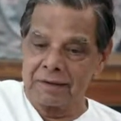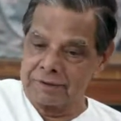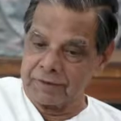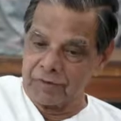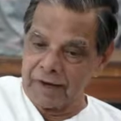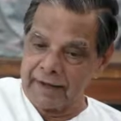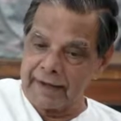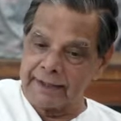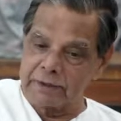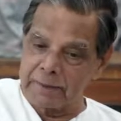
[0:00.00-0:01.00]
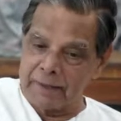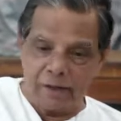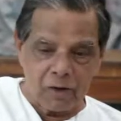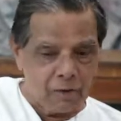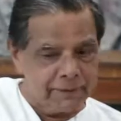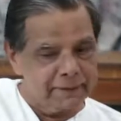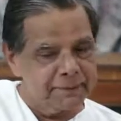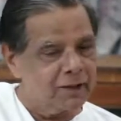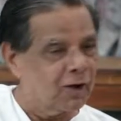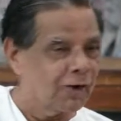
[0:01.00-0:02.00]
The willing has to be done always
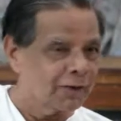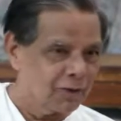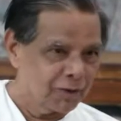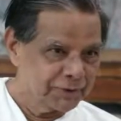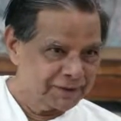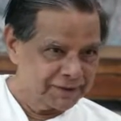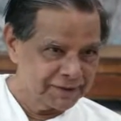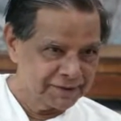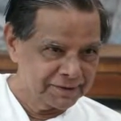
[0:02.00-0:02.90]
with the Lord, obviously.